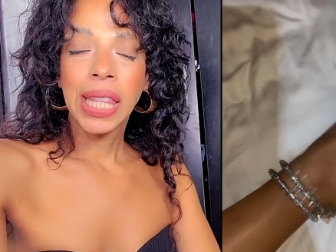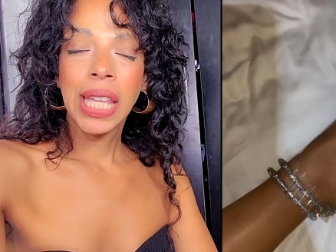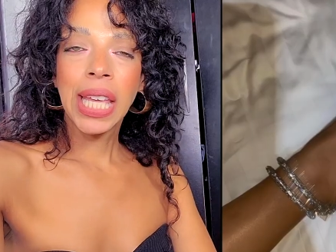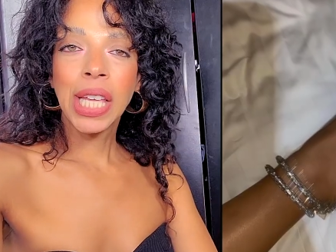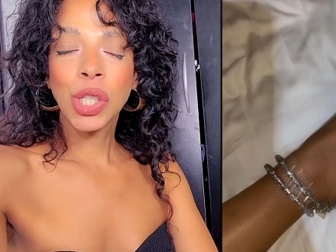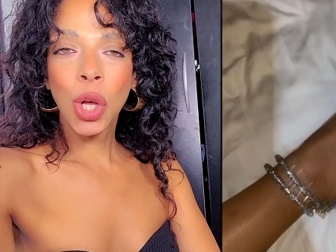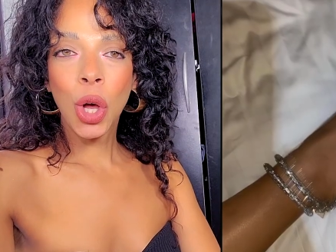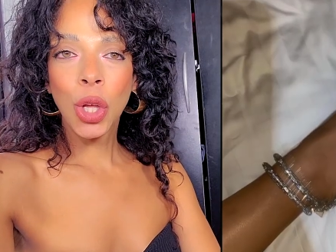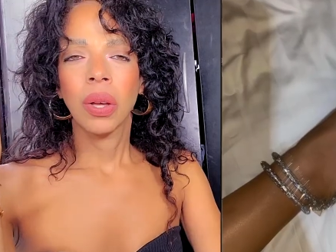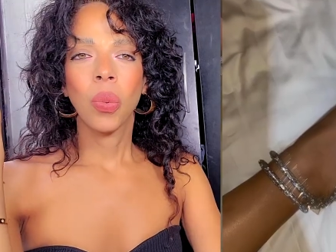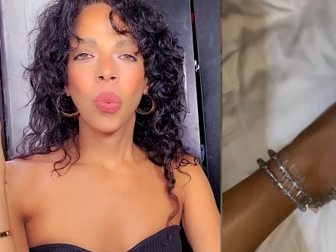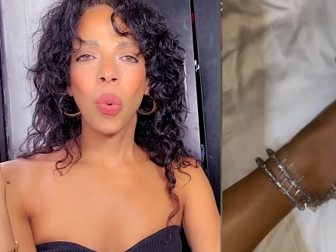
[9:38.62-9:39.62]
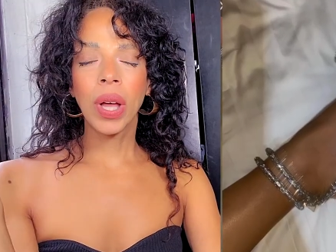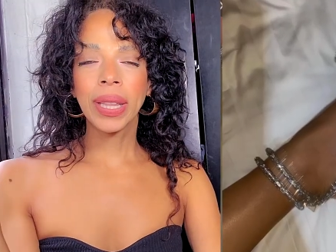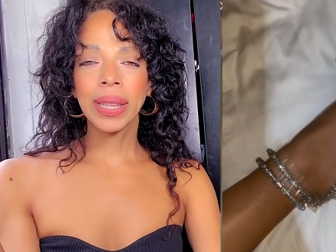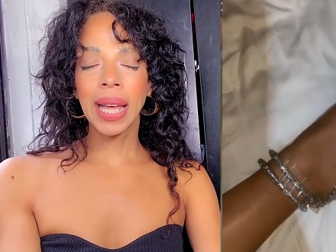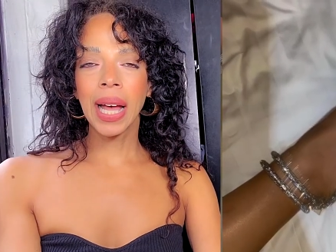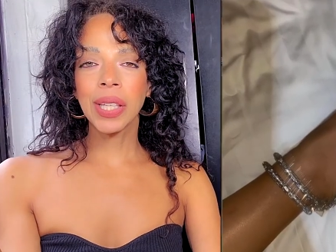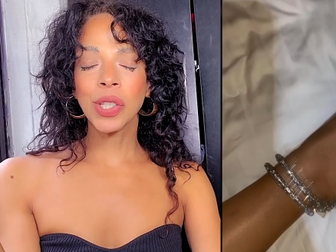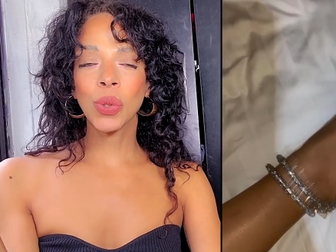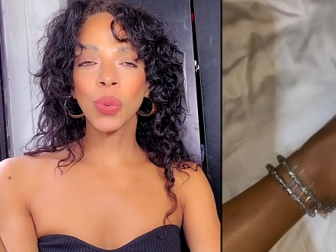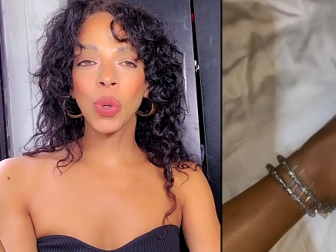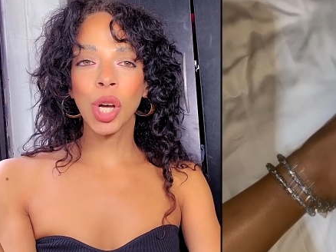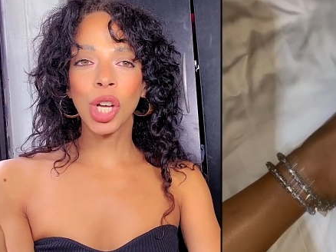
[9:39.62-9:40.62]
These cost
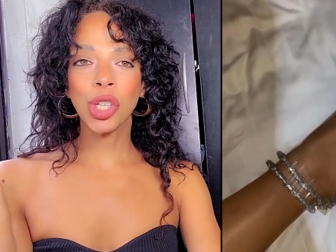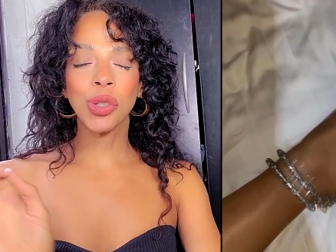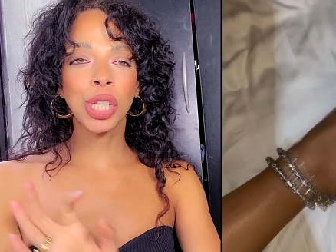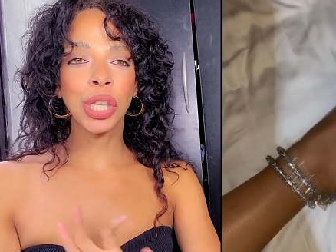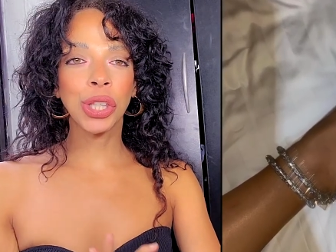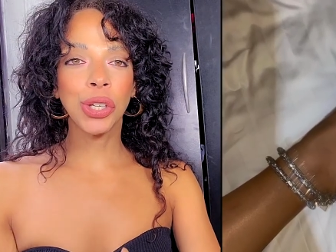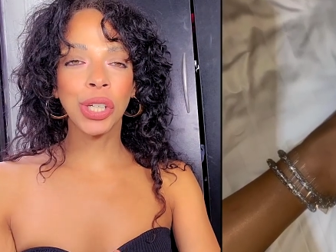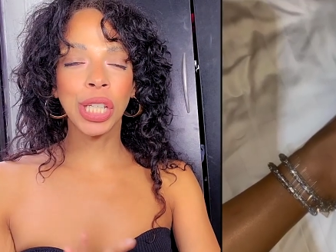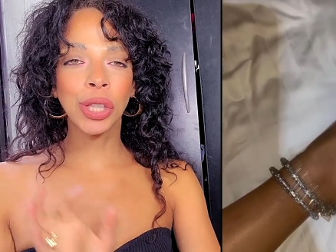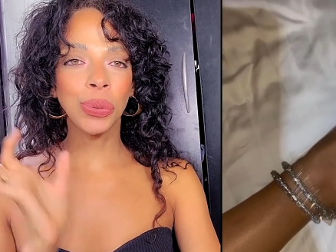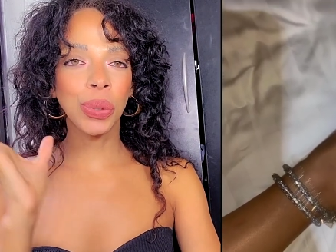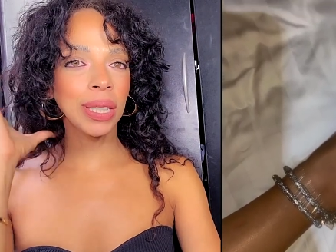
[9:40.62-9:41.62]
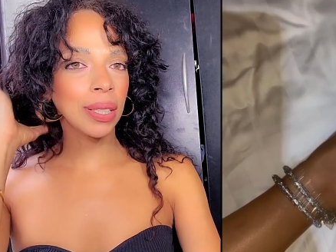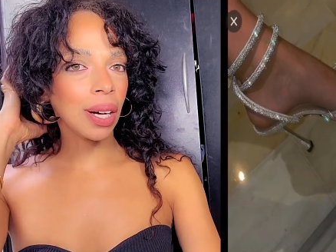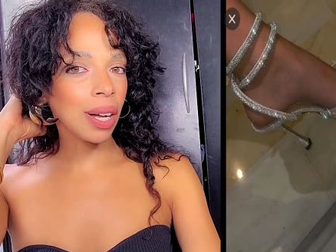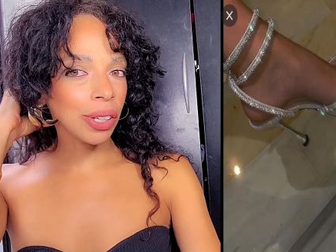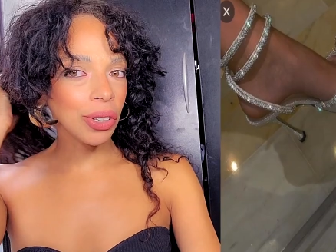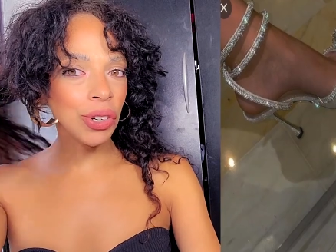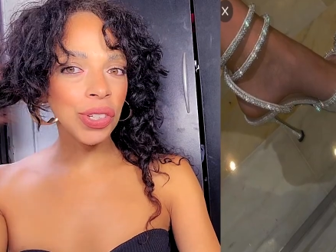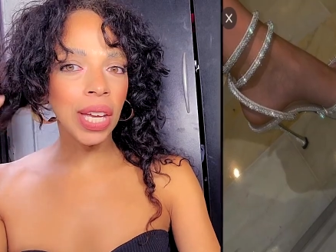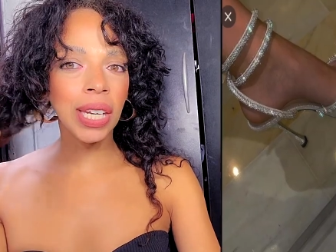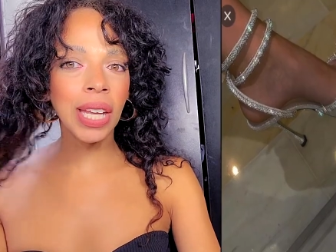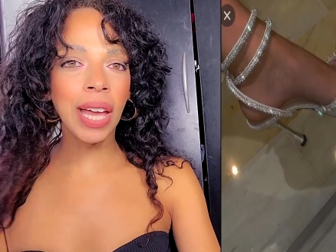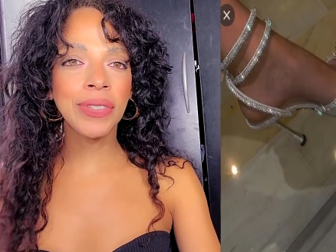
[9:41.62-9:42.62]
$1,133,
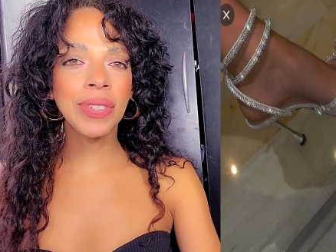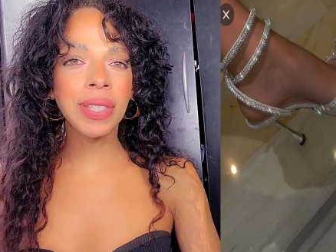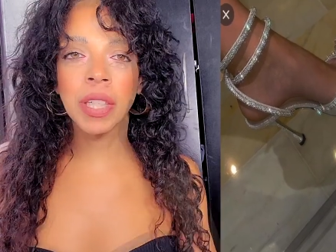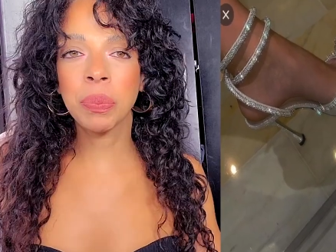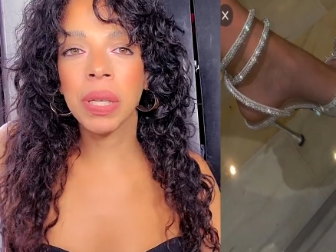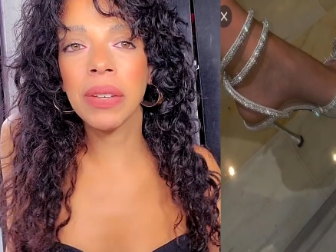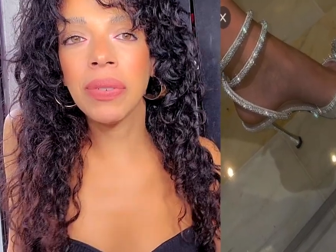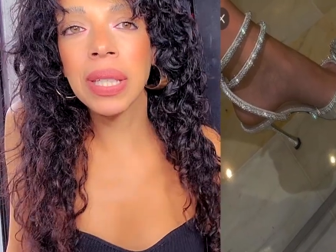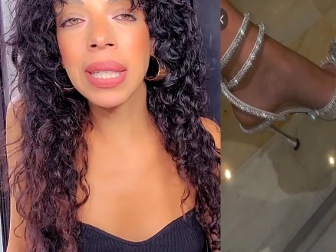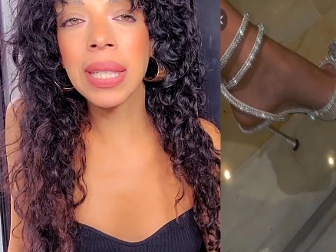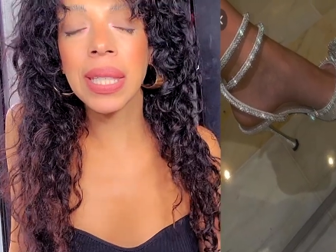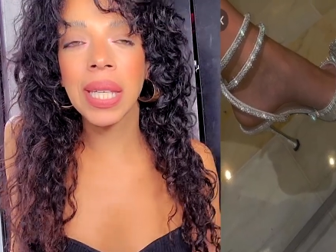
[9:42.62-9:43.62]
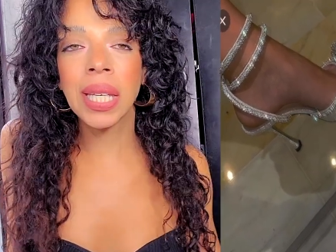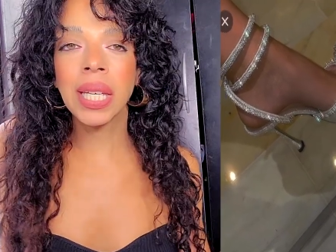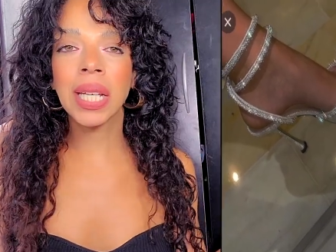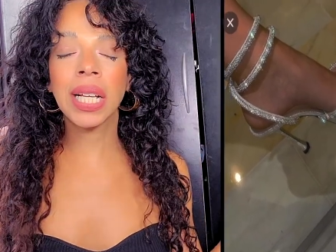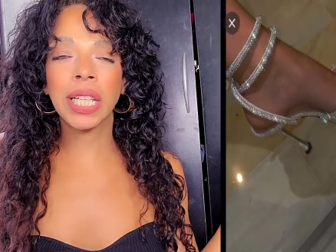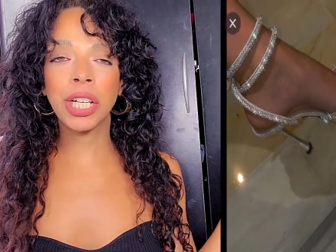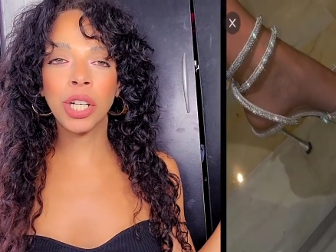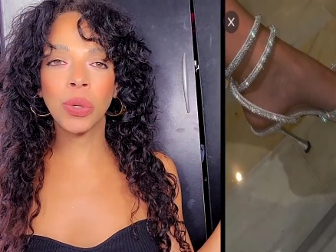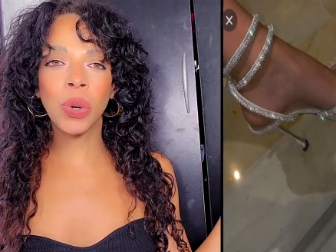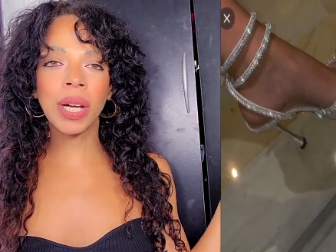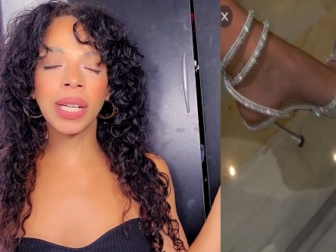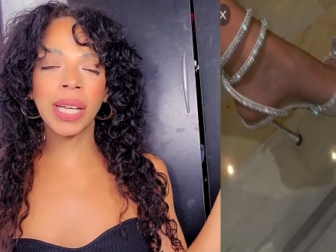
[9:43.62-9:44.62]
and I've seen PVC clear
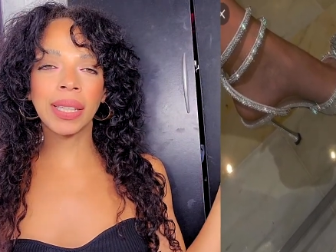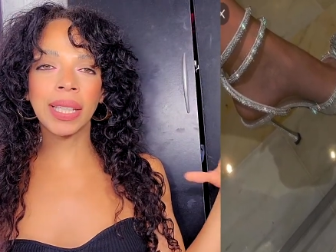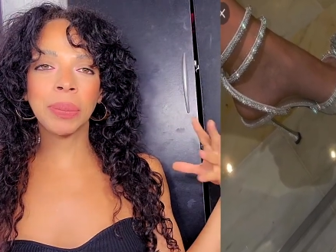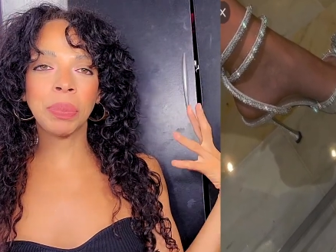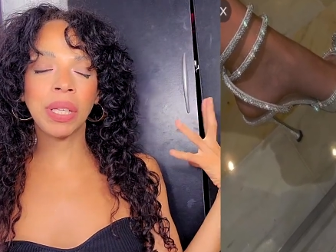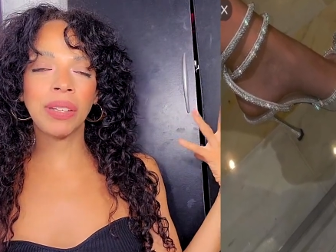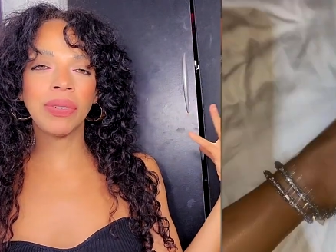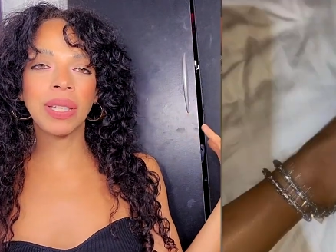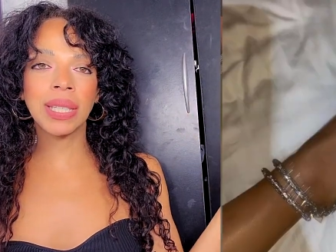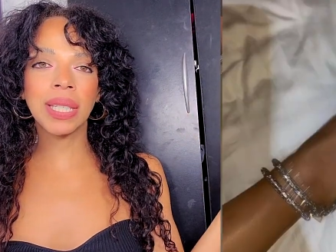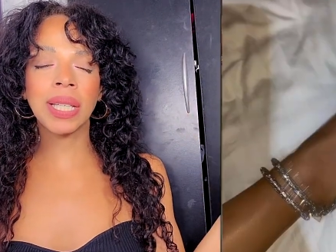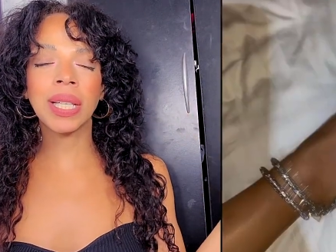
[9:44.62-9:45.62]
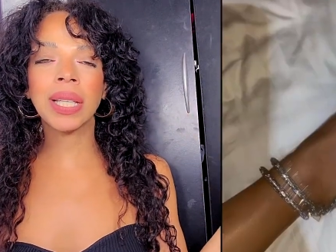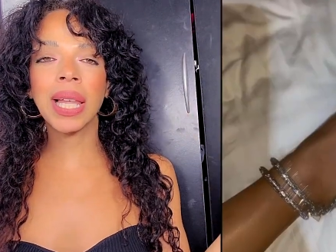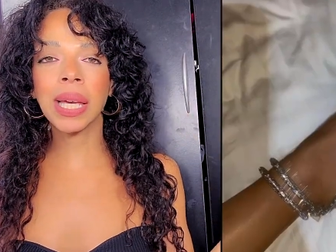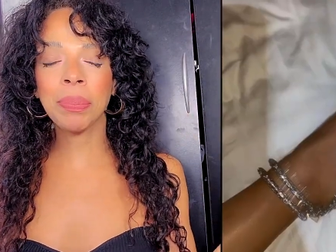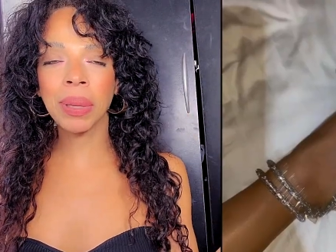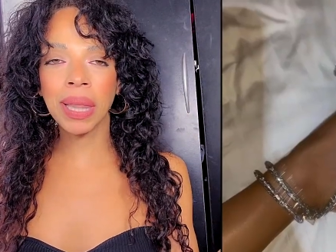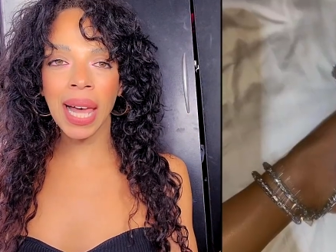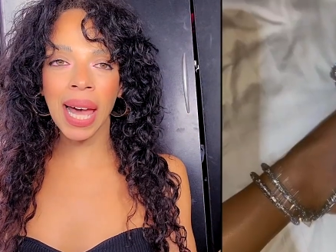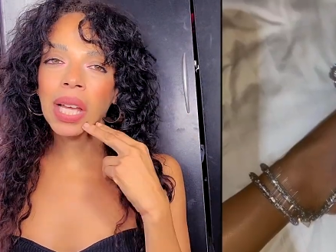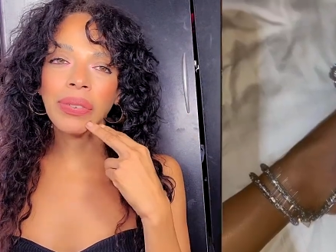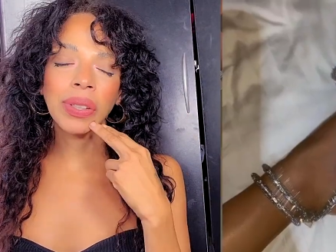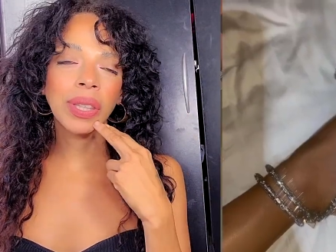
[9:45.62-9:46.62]
one and then PVC like
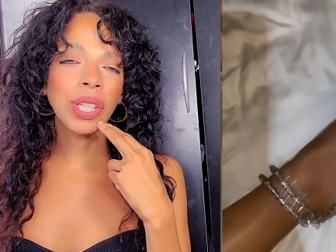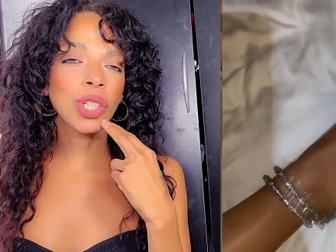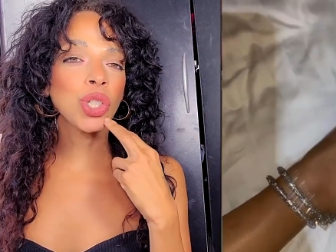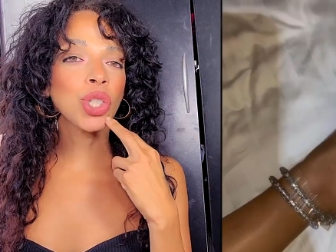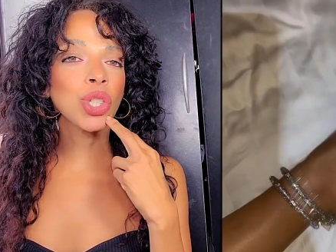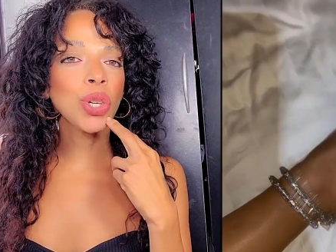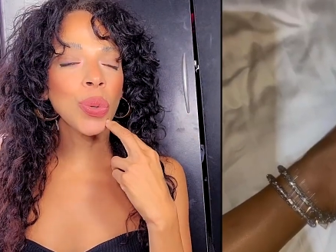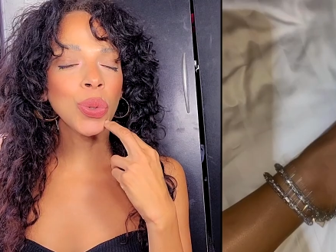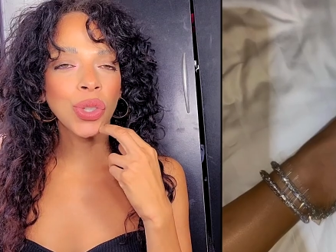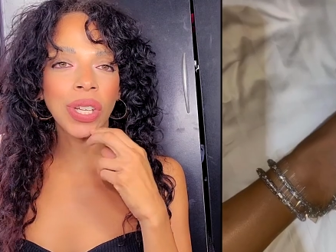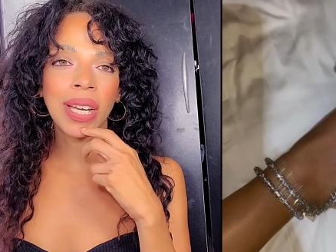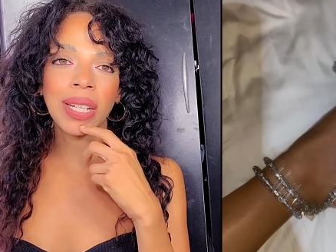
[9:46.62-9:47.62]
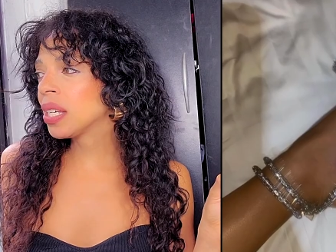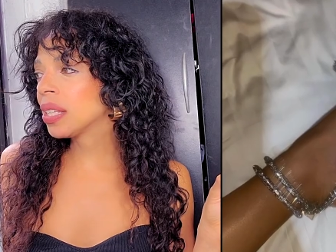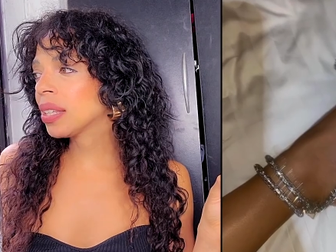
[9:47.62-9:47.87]
black, and they're so shiny.